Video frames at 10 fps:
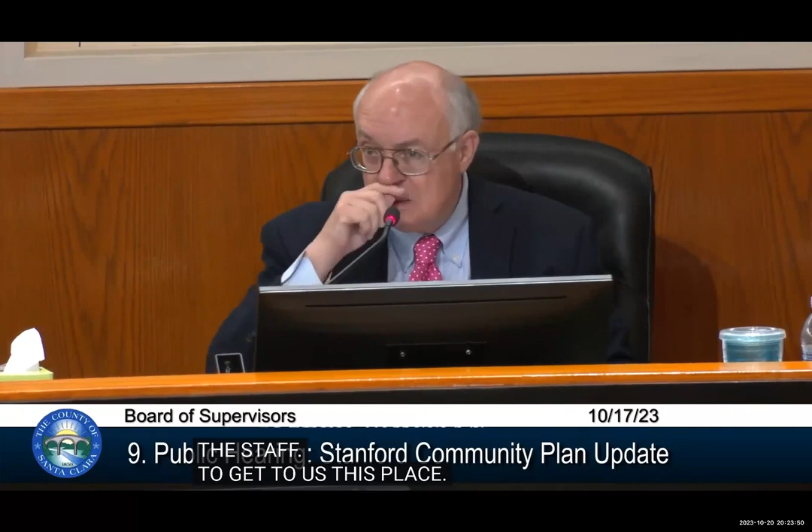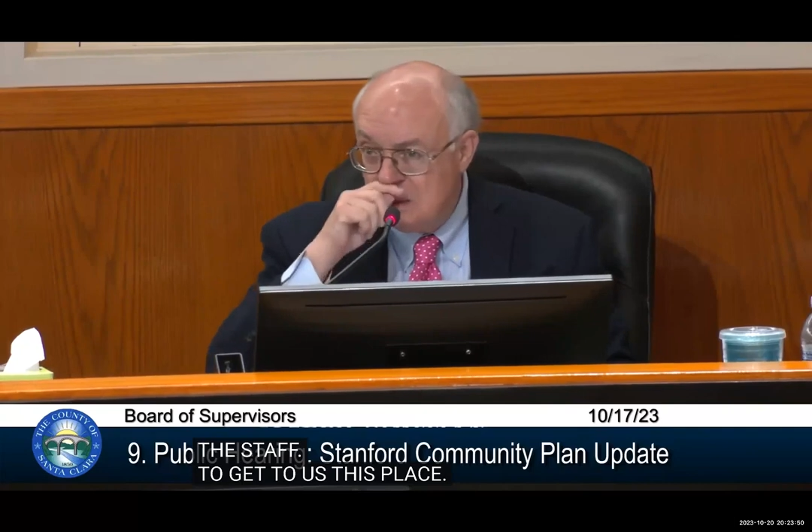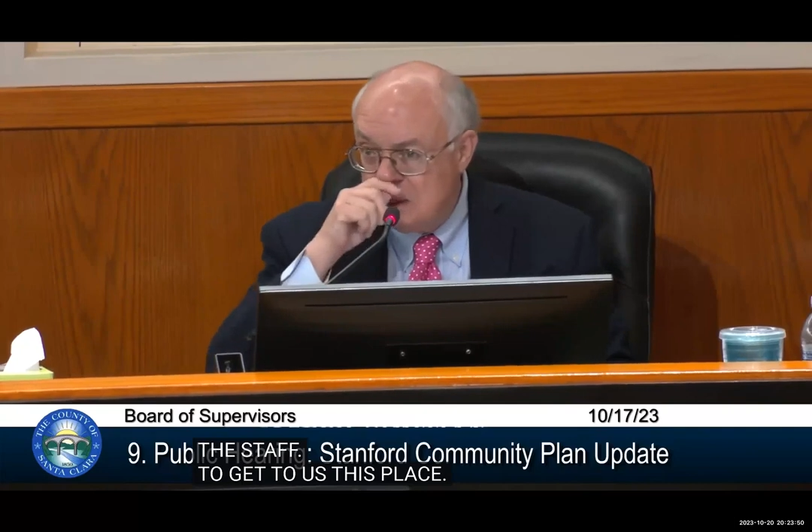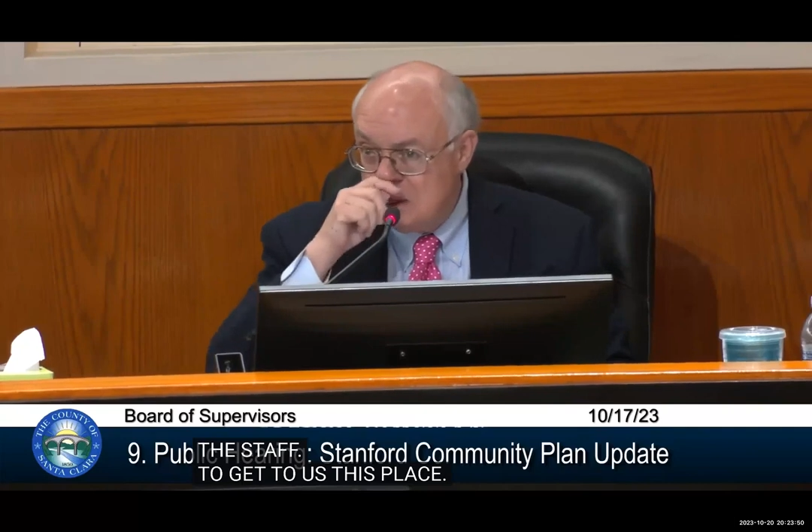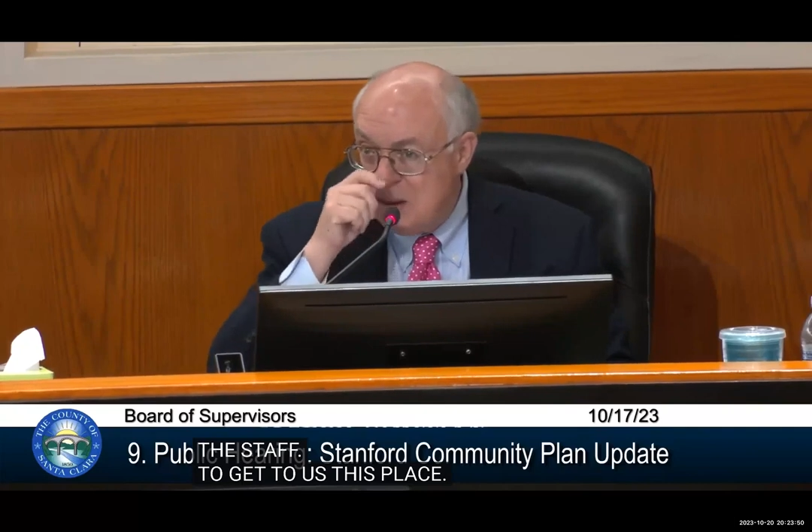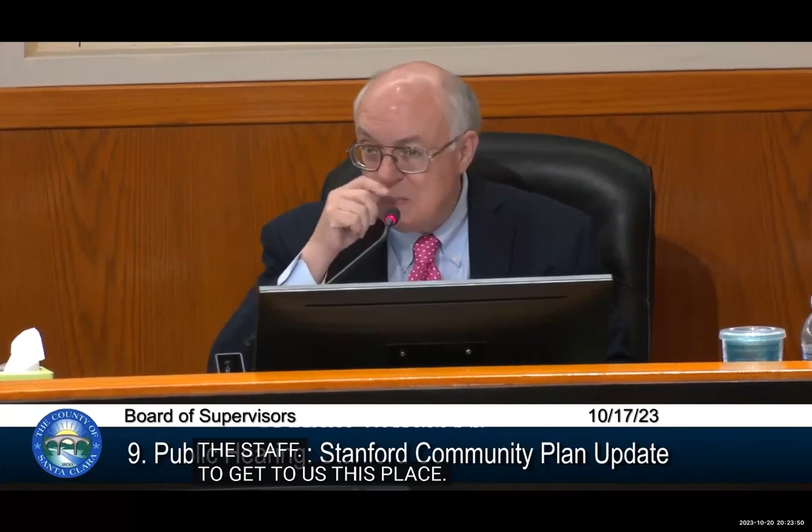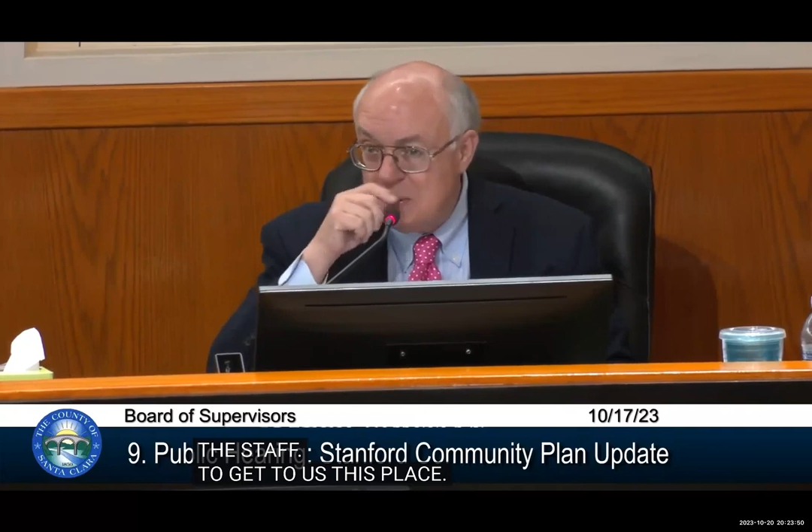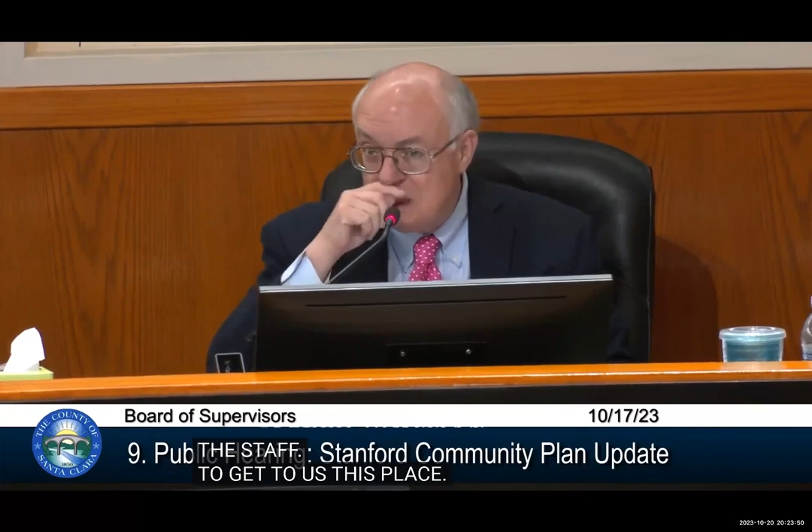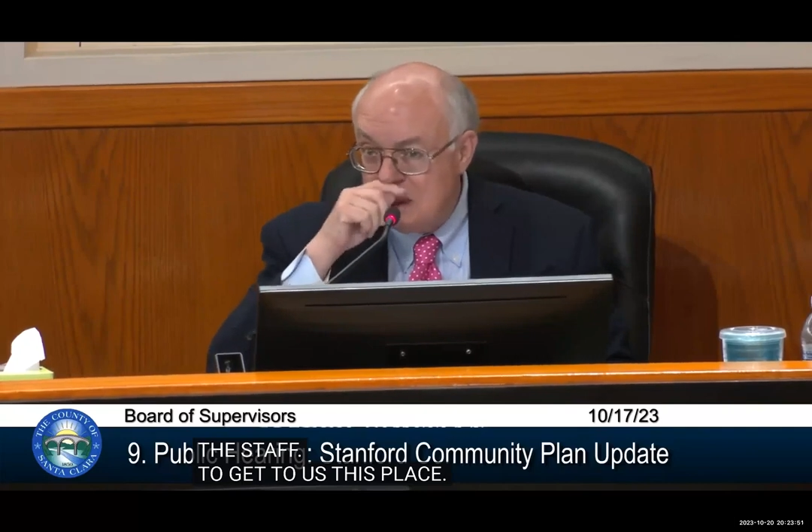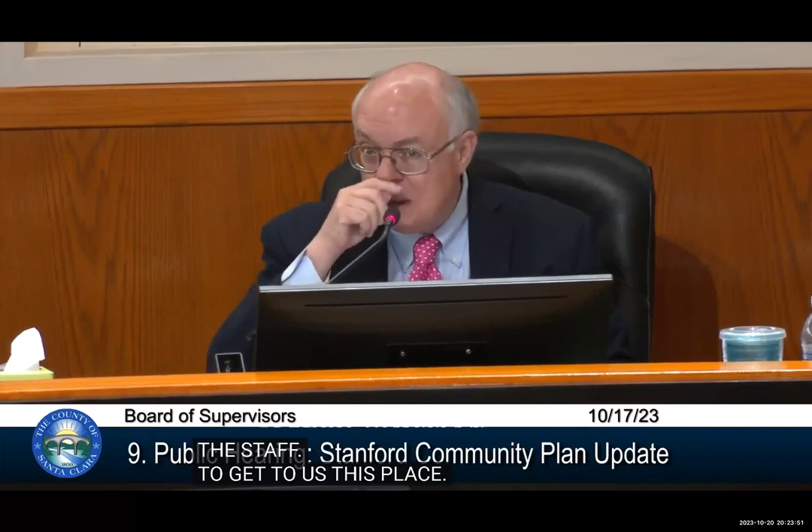so does that
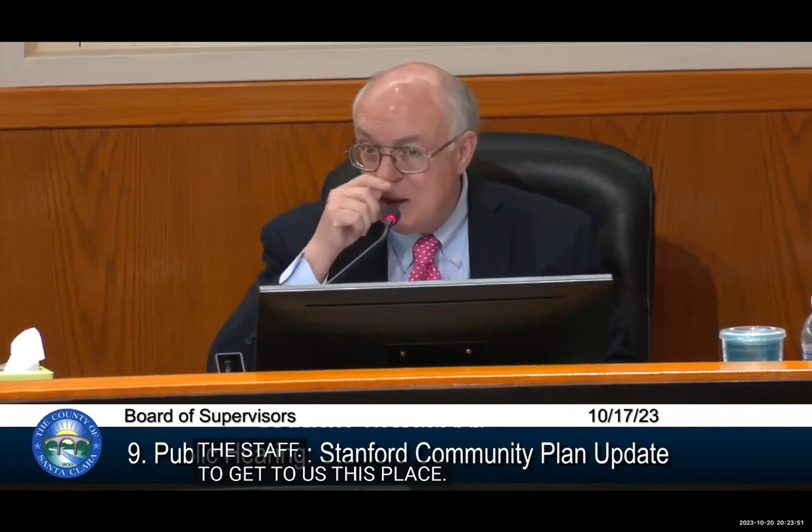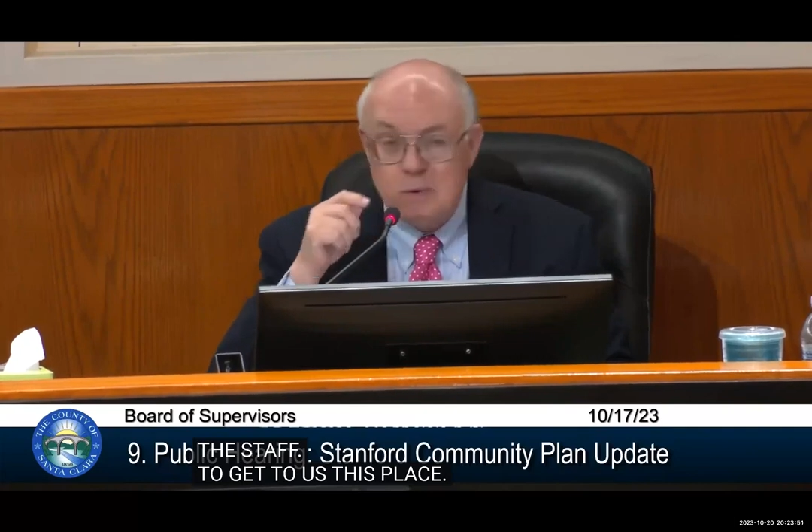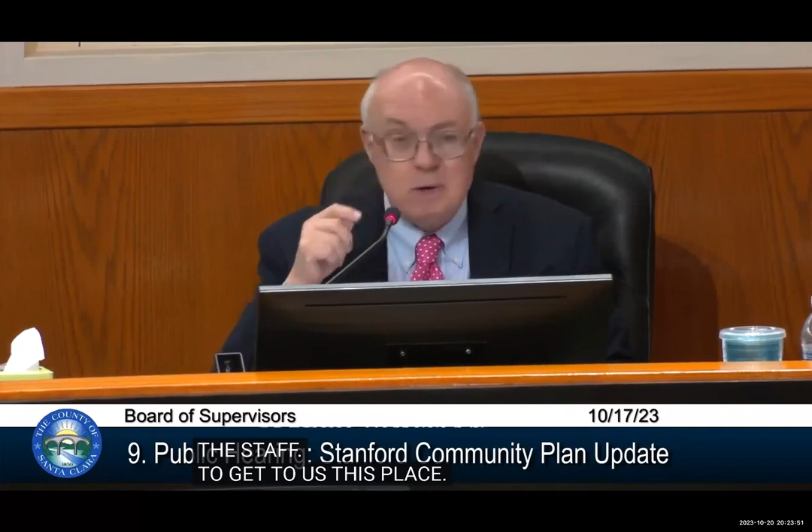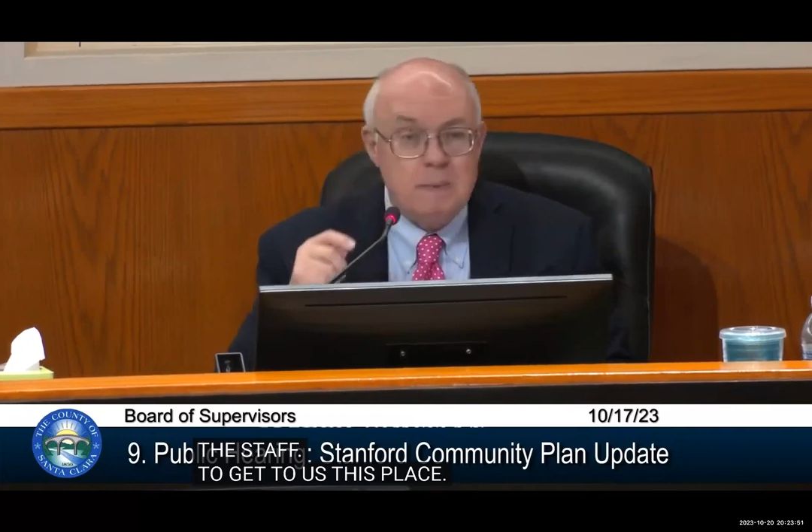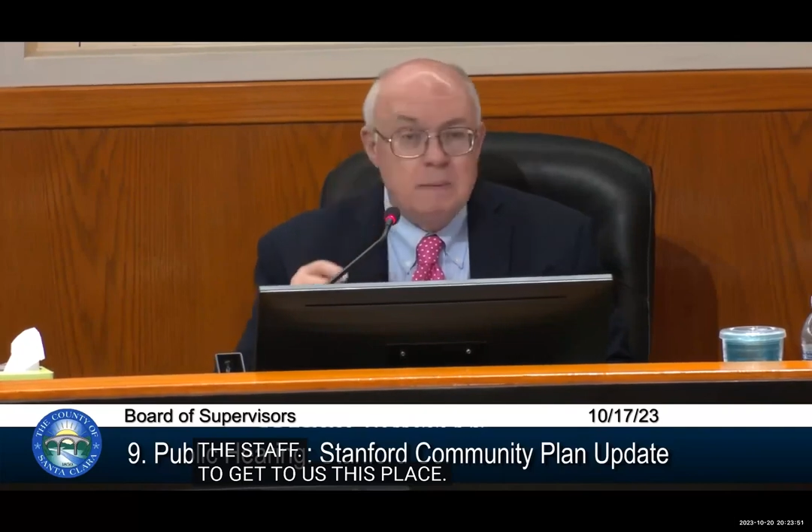mean that the California